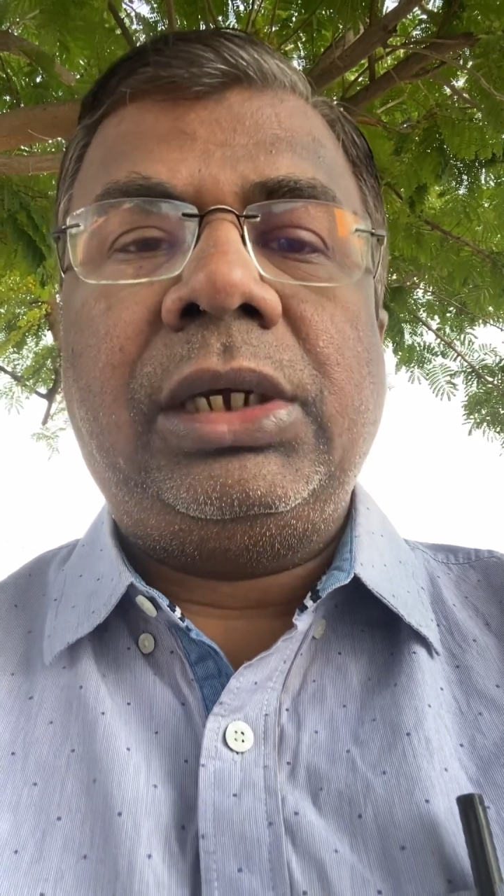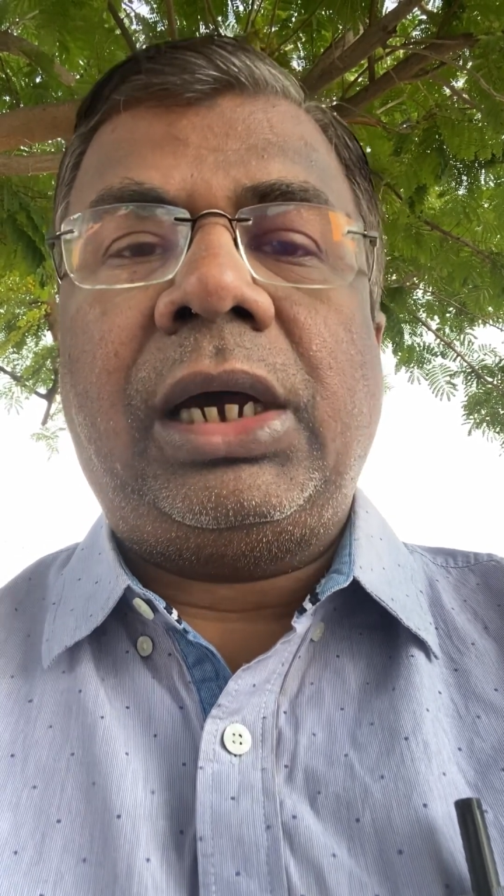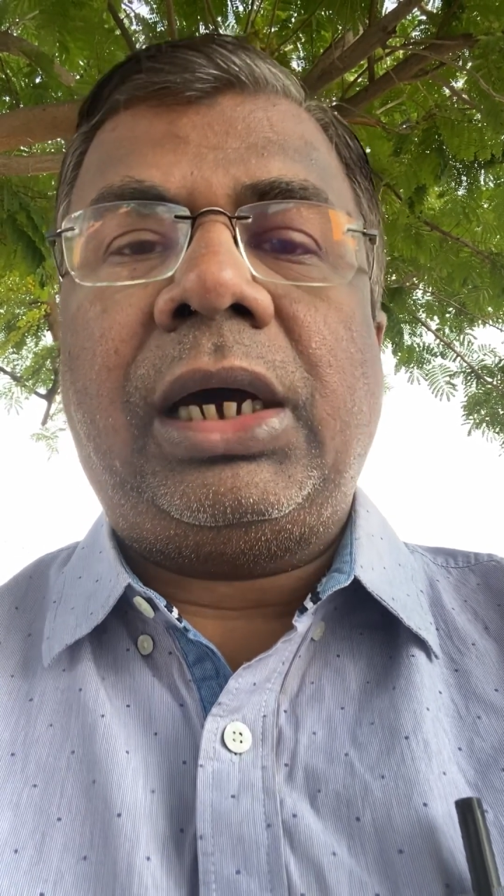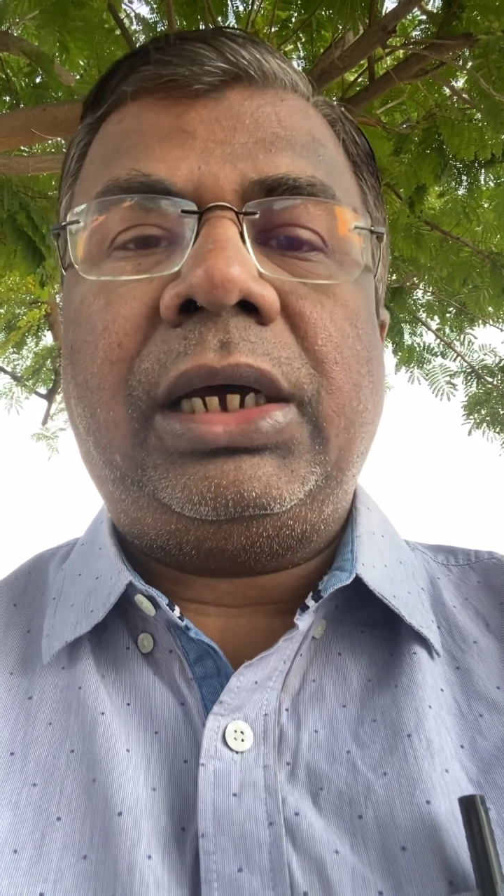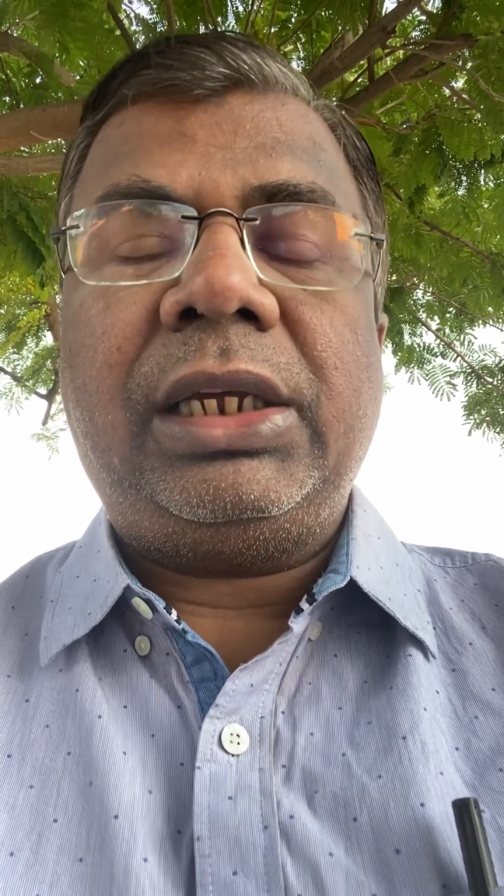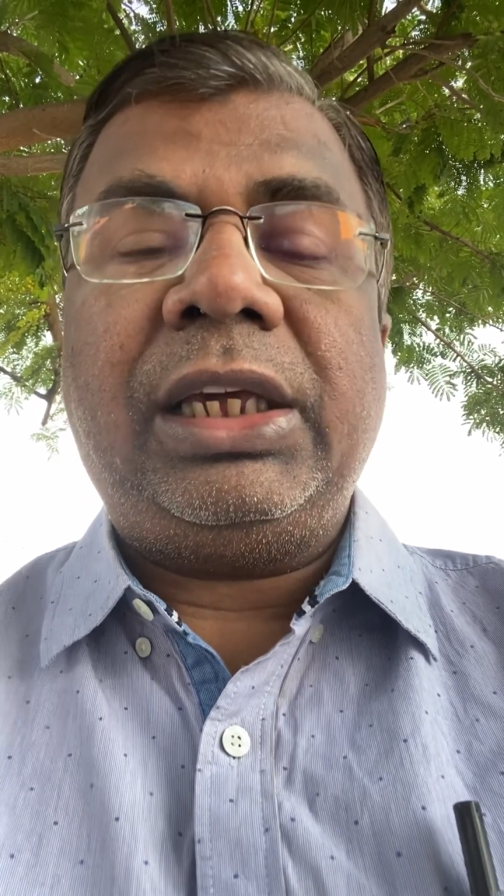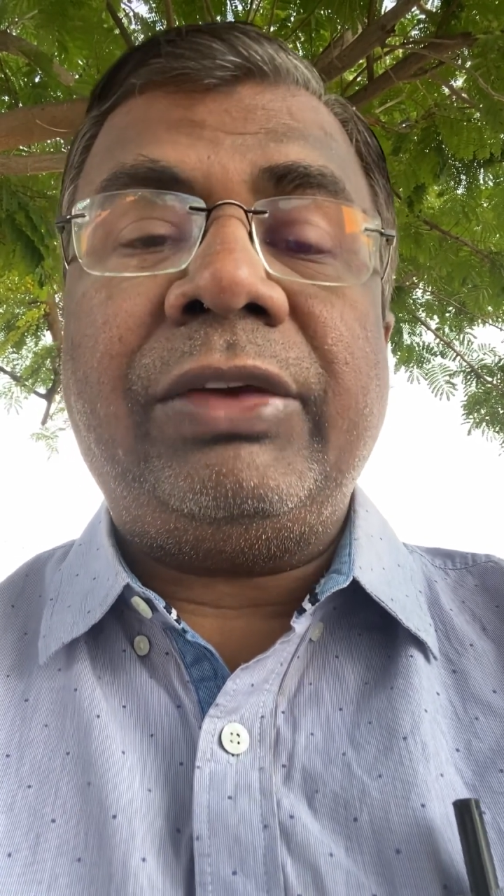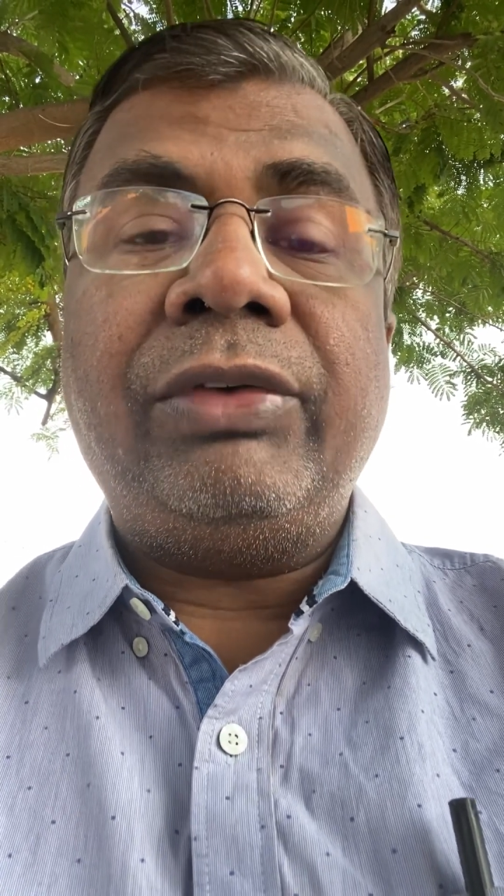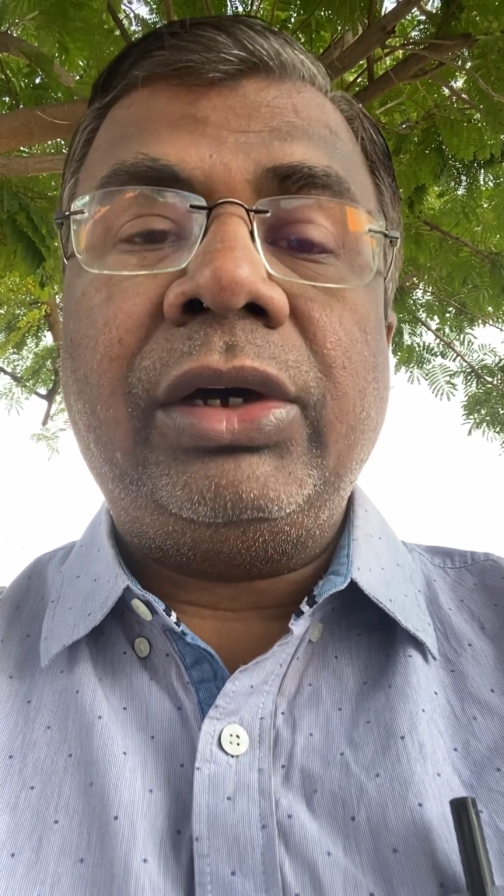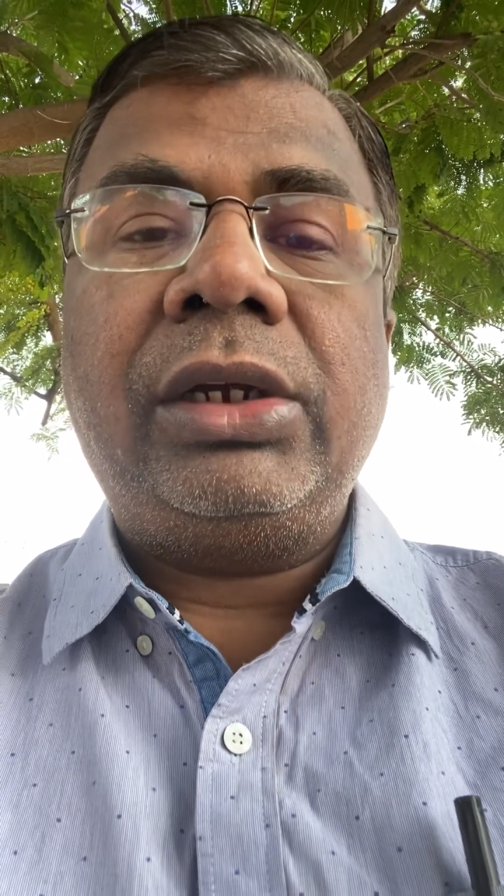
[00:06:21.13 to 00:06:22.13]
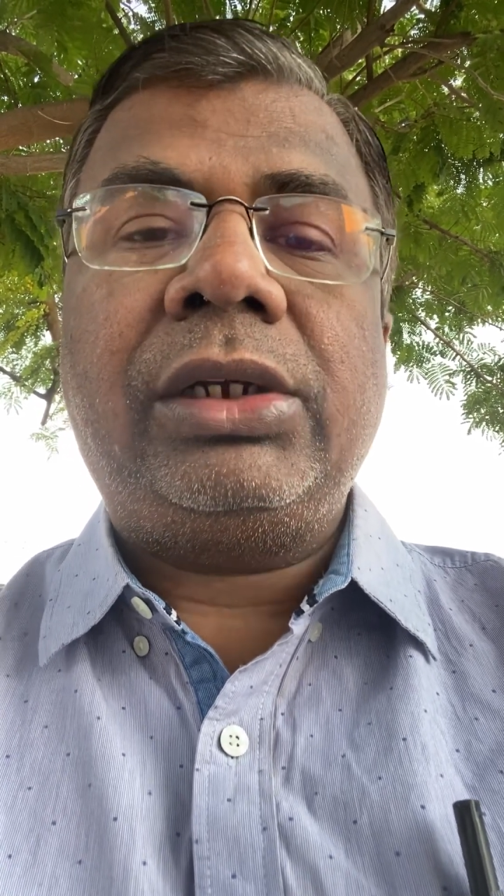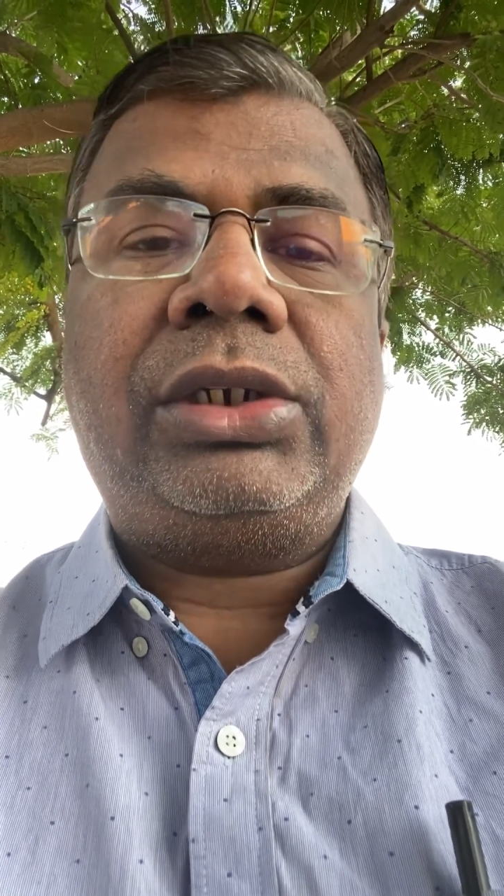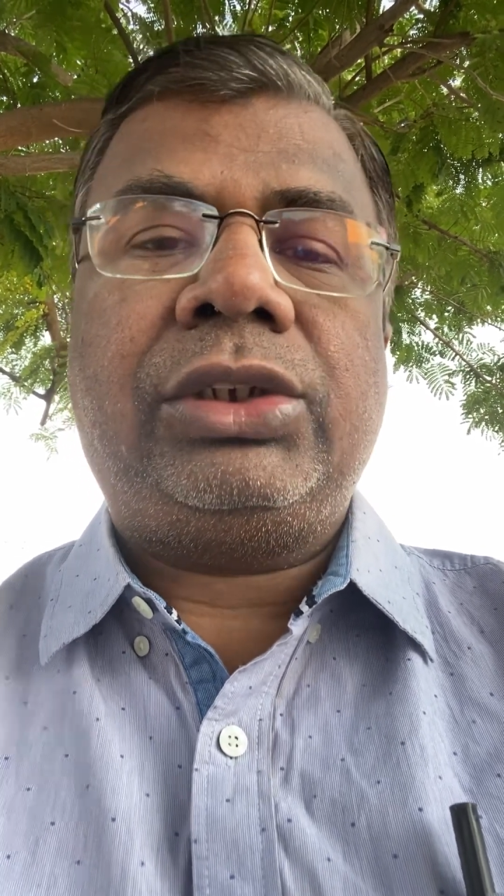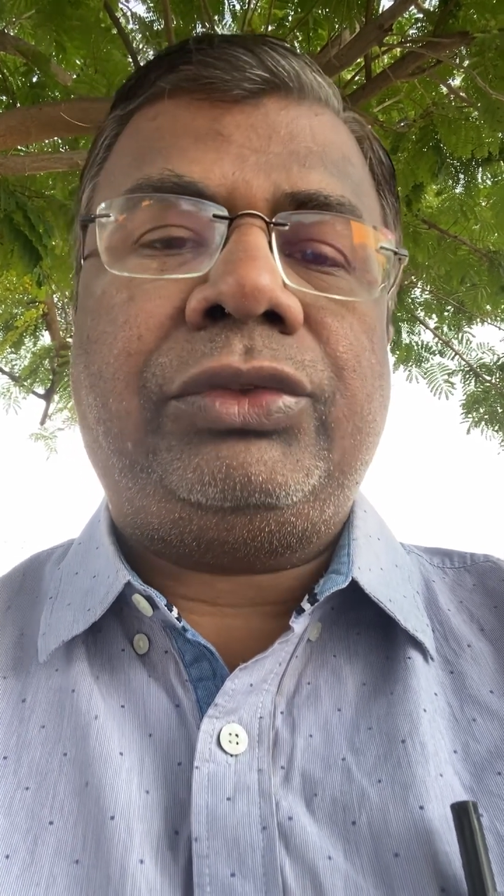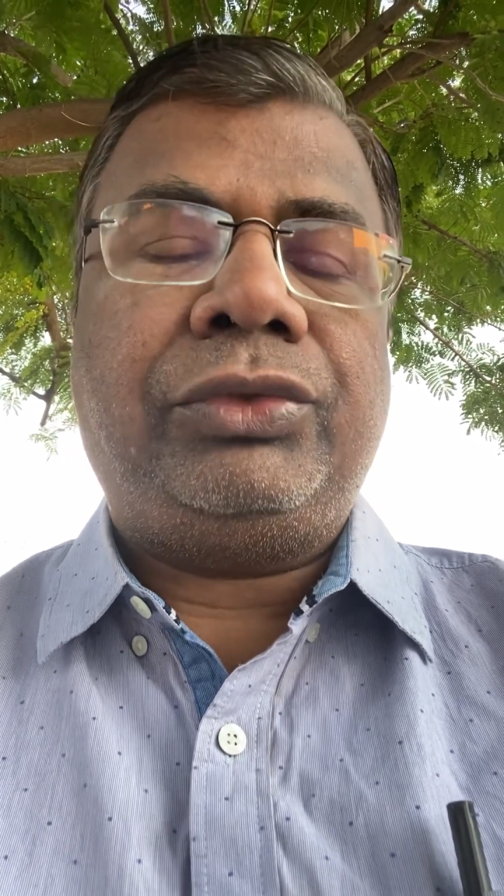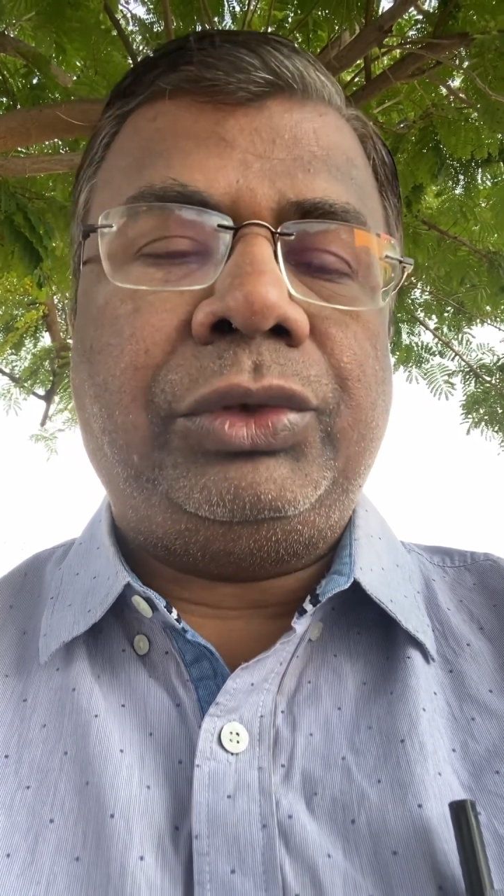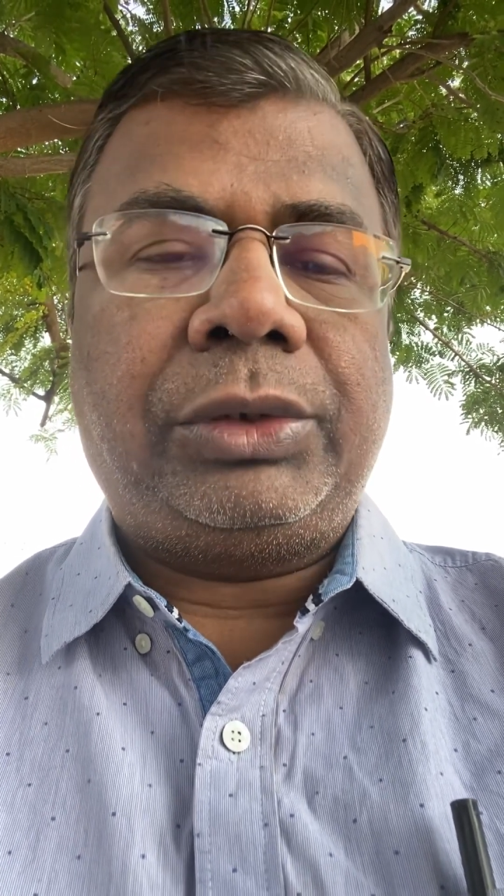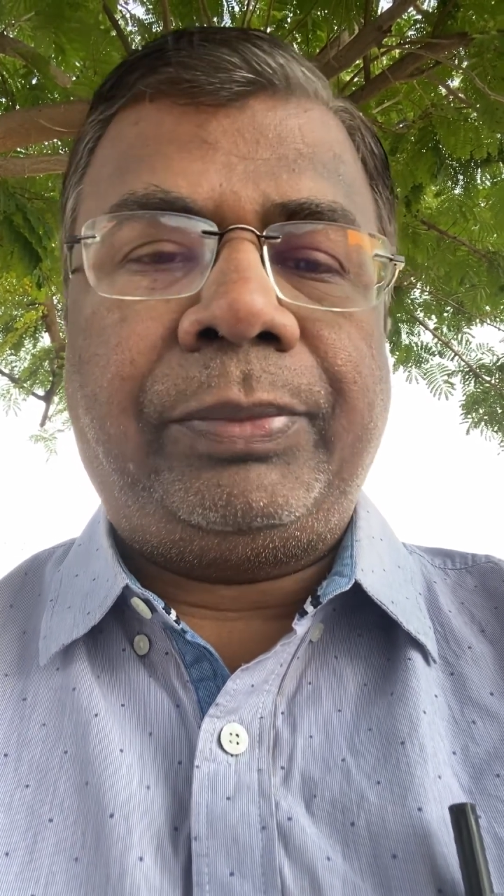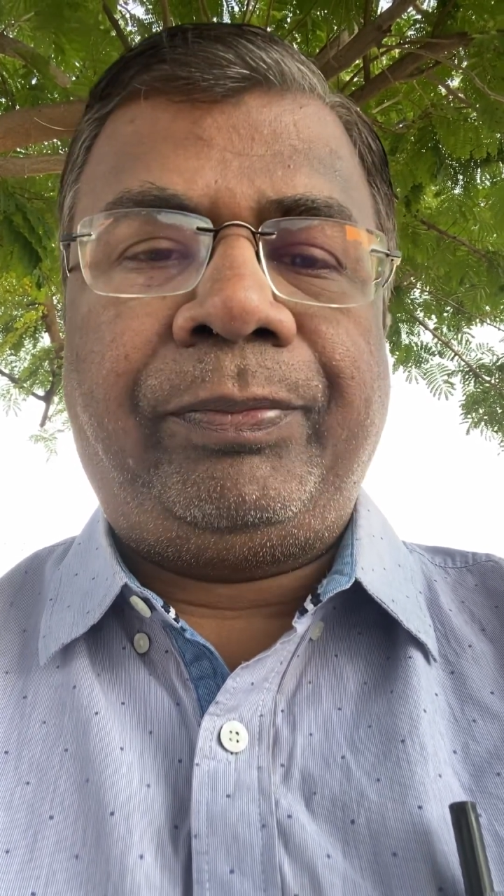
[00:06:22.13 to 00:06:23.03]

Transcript: are everters of foot.